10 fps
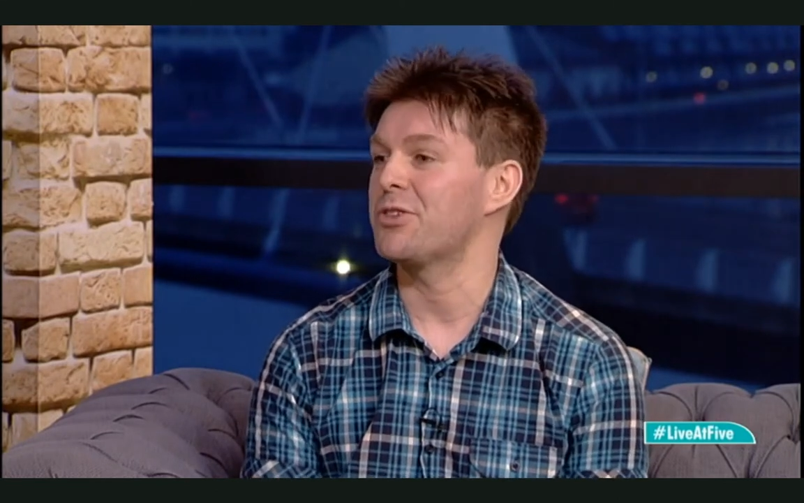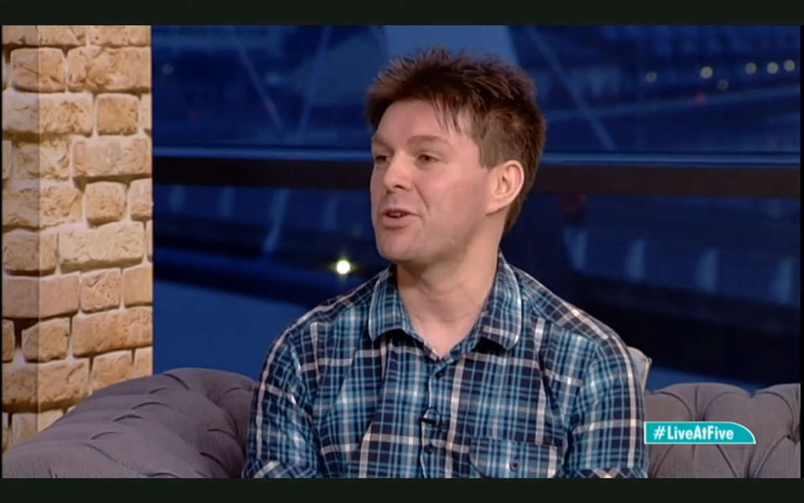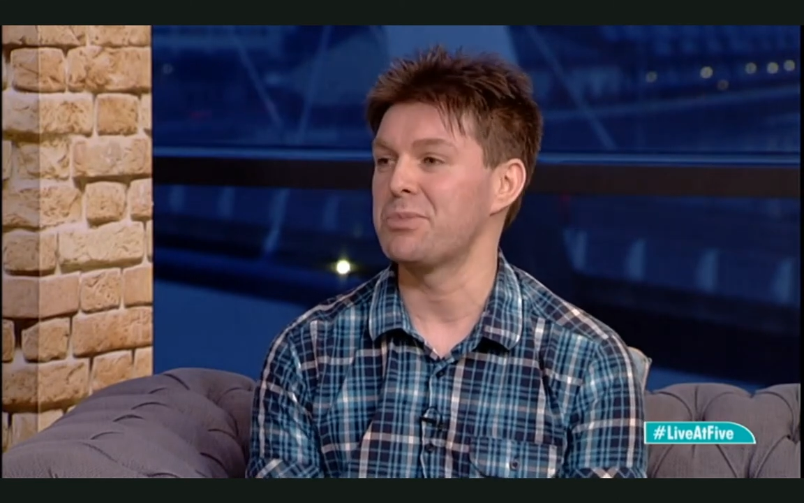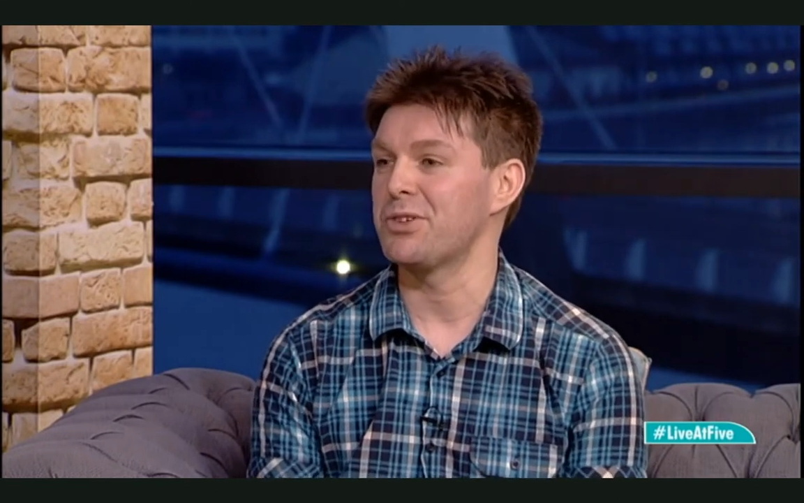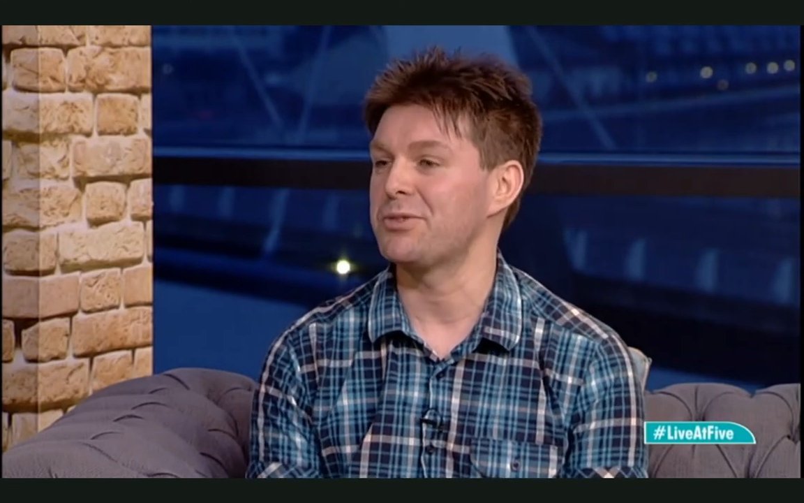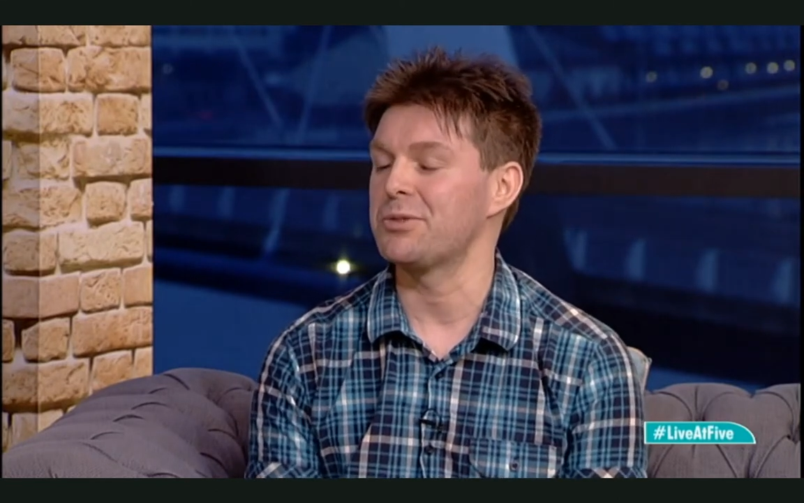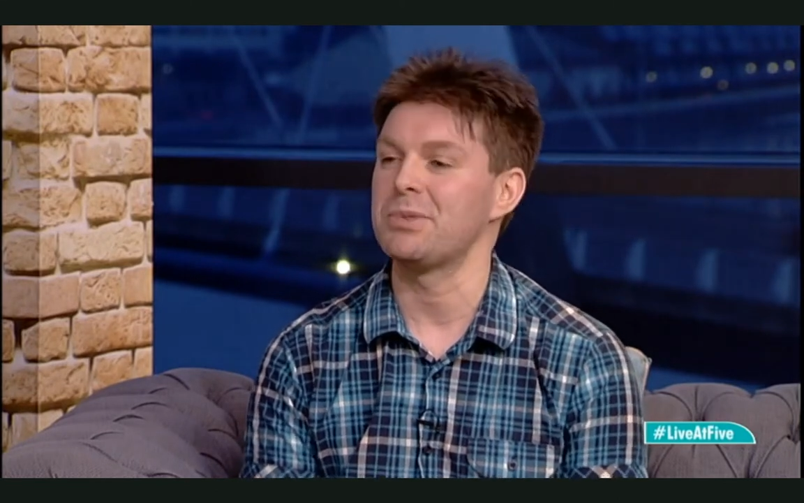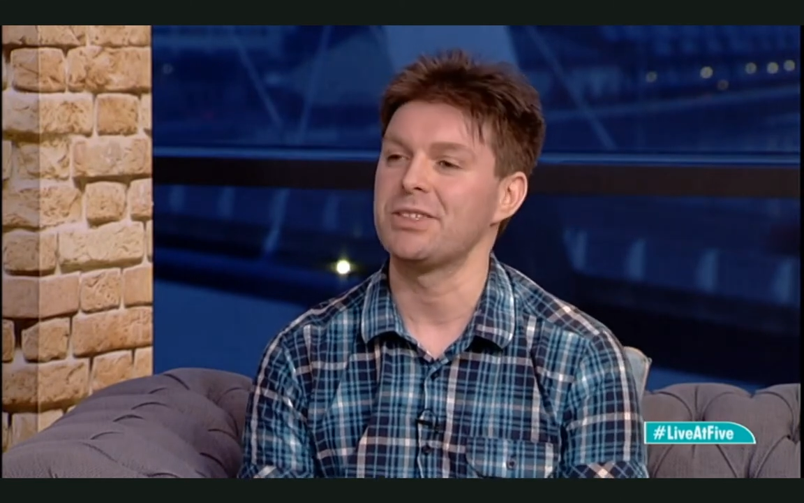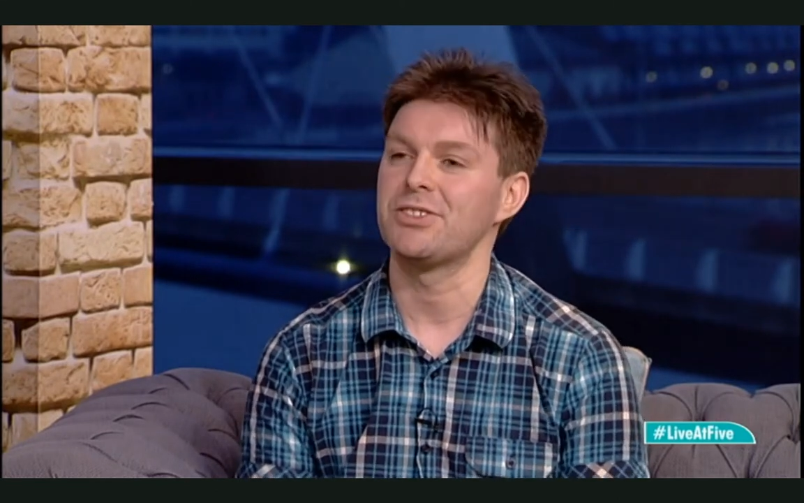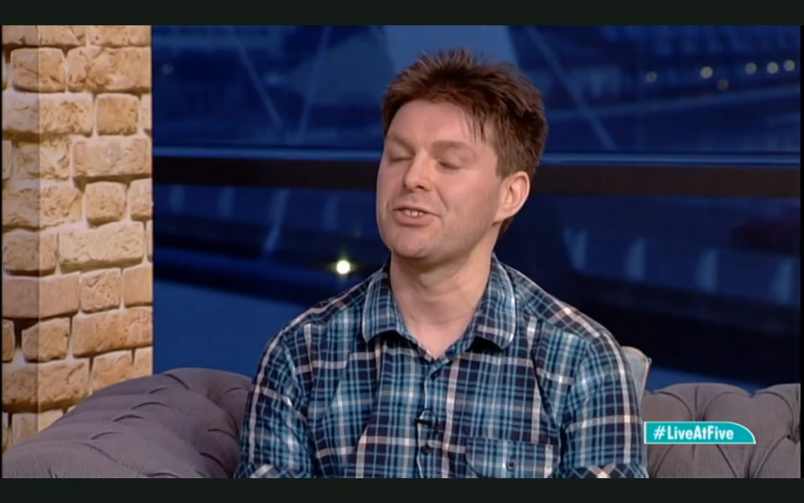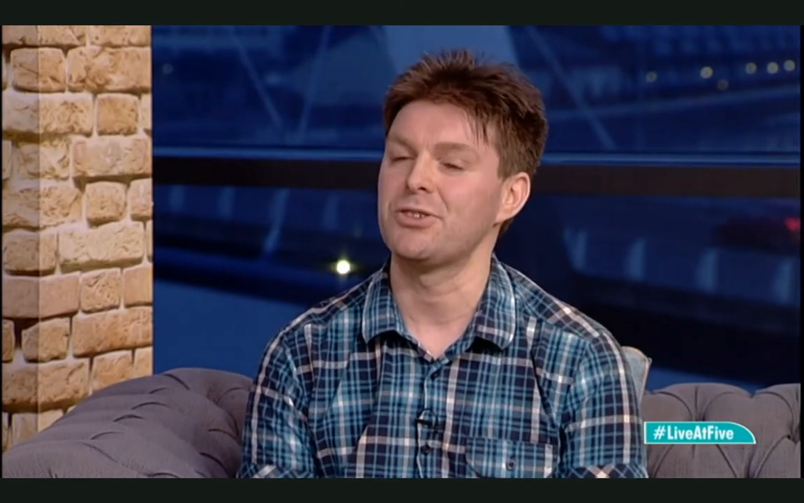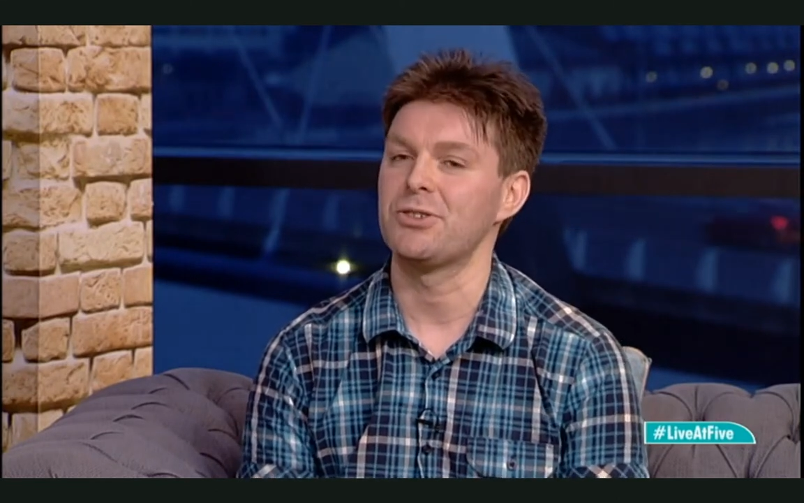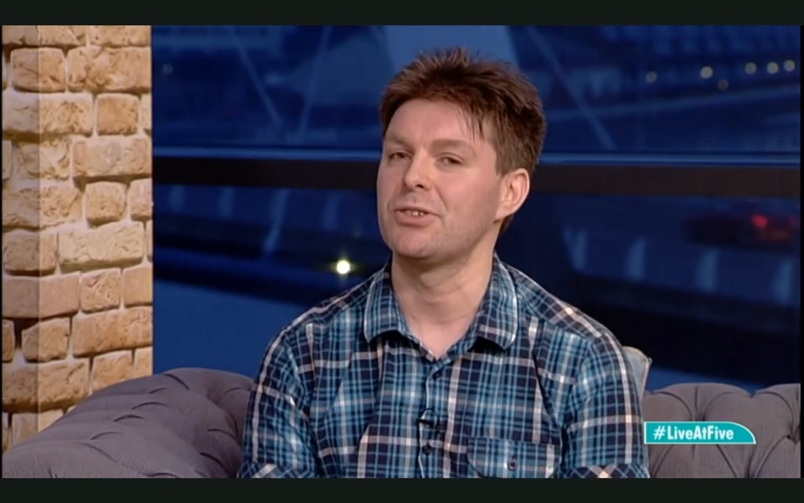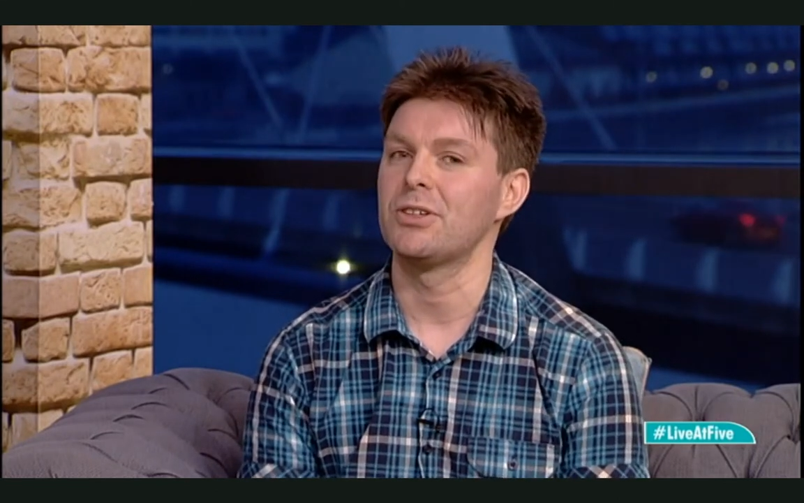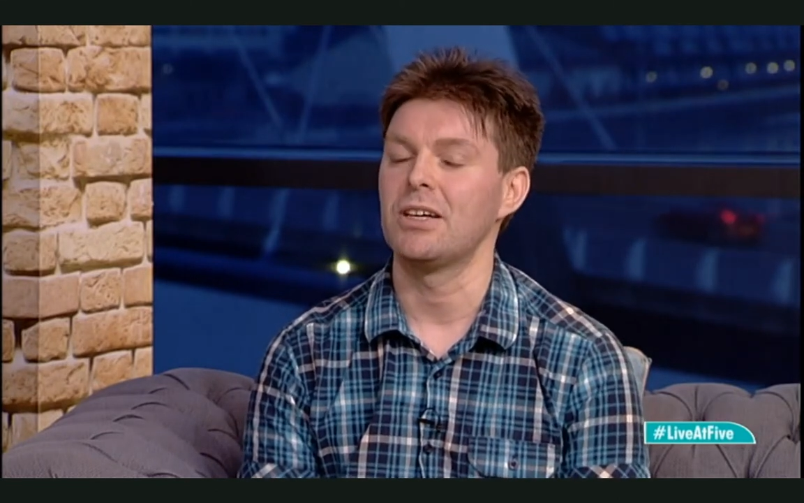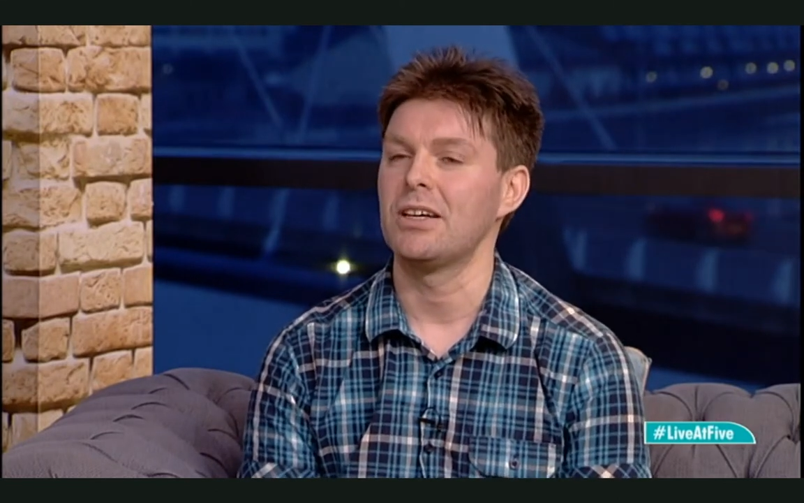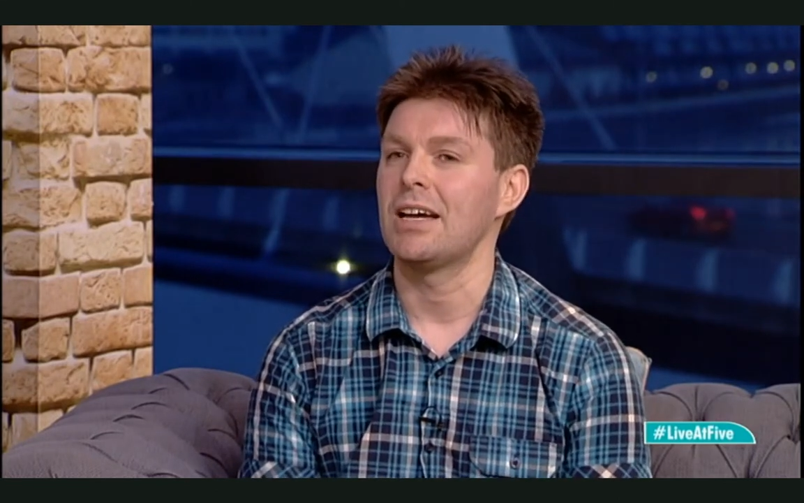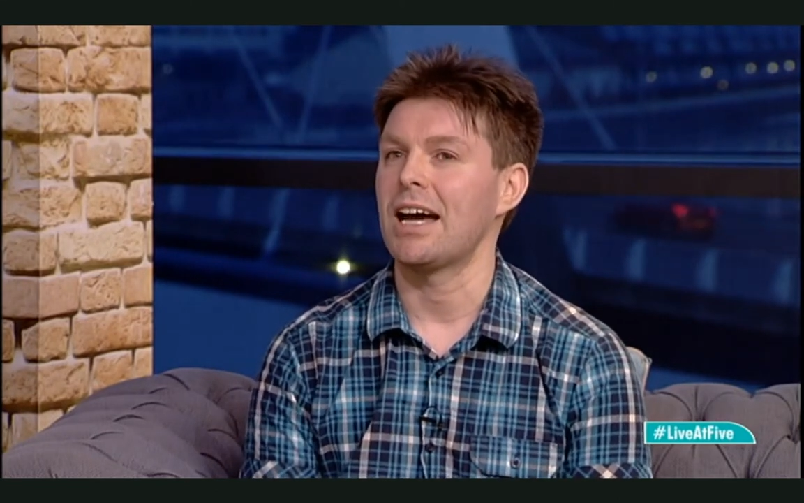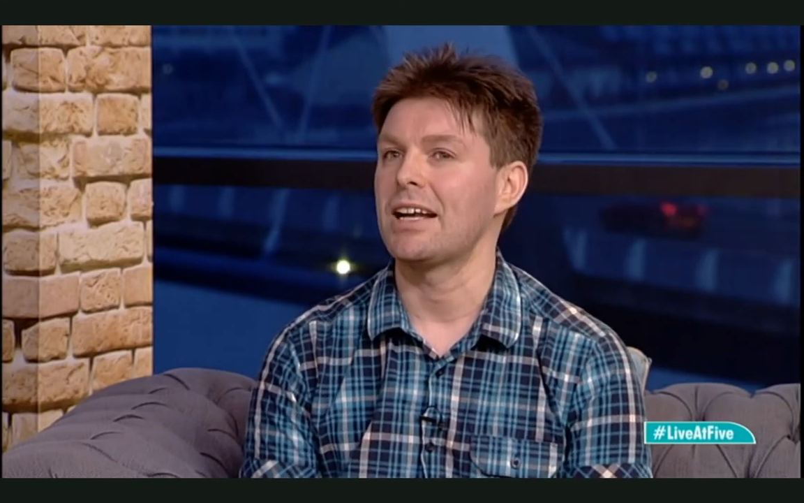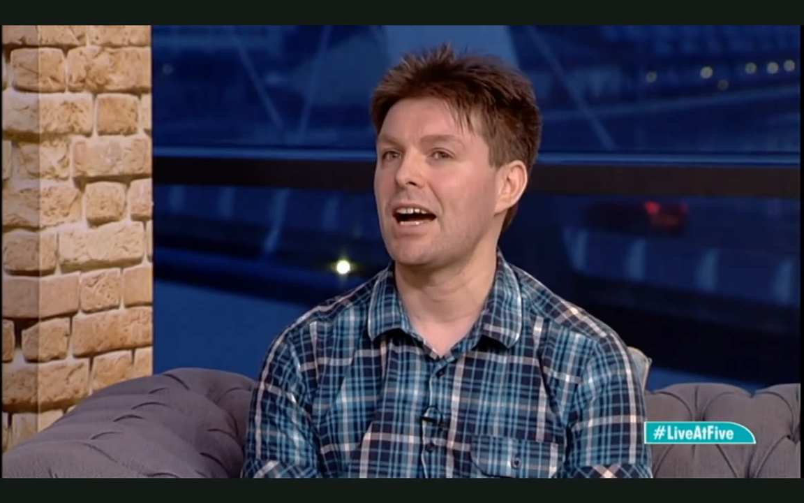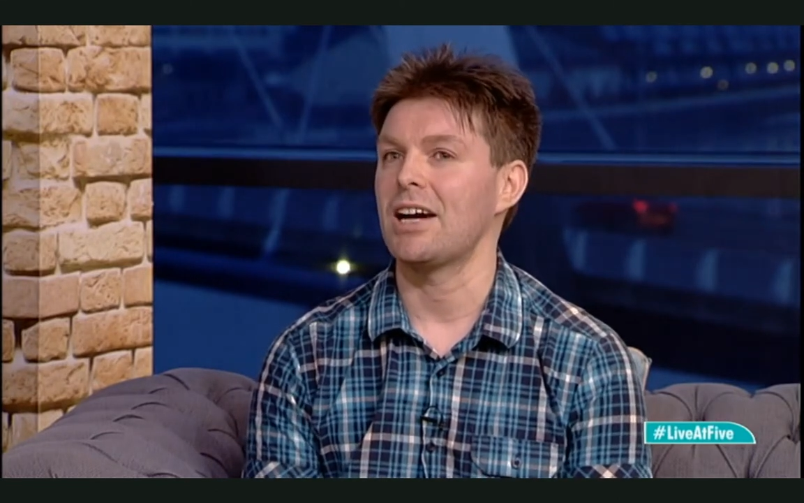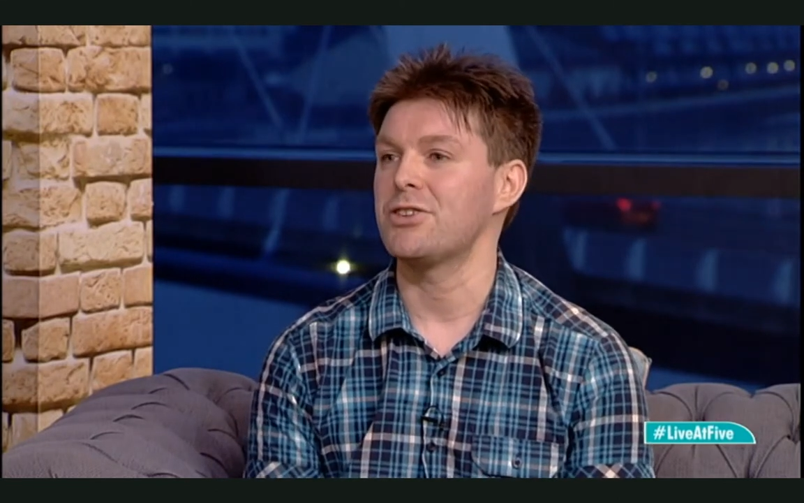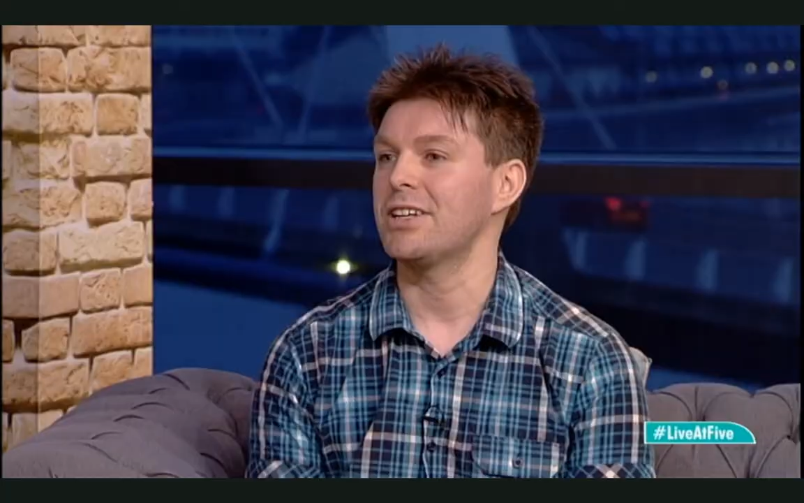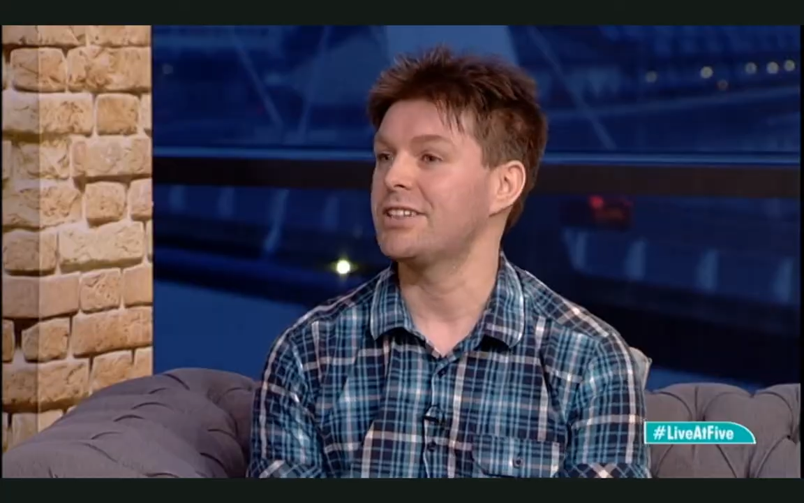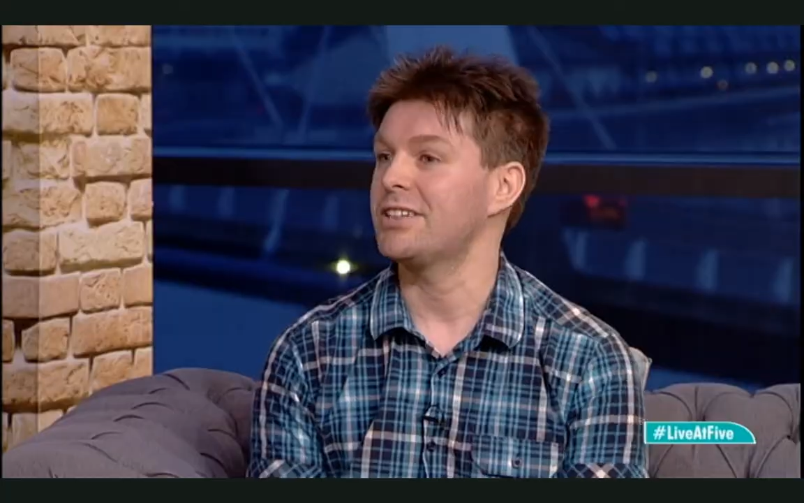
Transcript: got beautiful places too. And I tried to